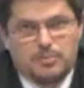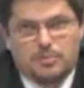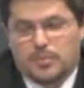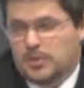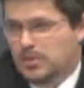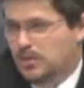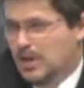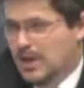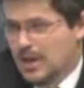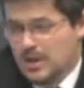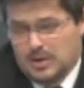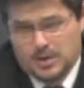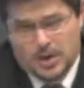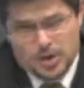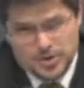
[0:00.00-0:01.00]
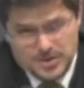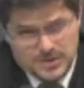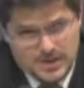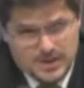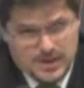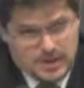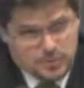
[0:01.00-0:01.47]
With
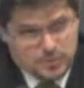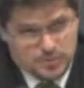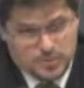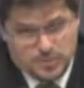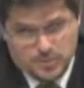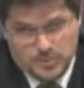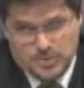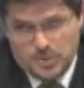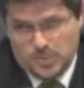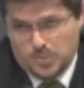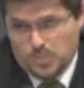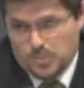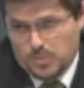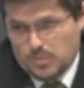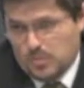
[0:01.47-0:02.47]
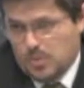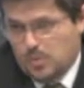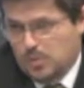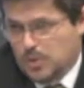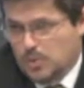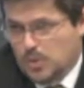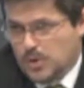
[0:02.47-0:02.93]
Argentina was the
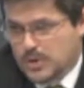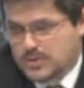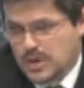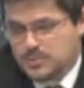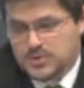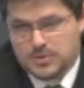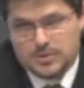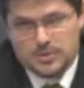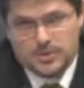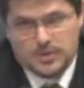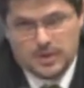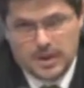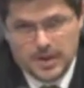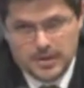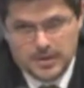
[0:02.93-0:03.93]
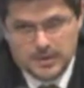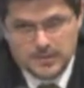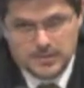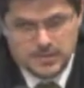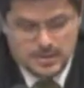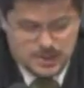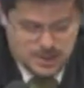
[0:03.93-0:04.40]
only one exception in the 90s.